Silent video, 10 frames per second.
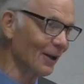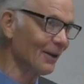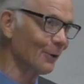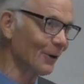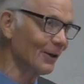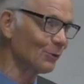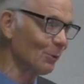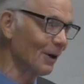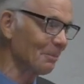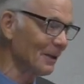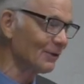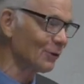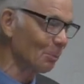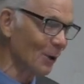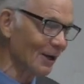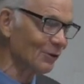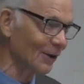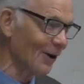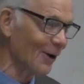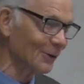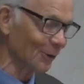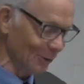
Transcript: literally is what it means, the brazen altar.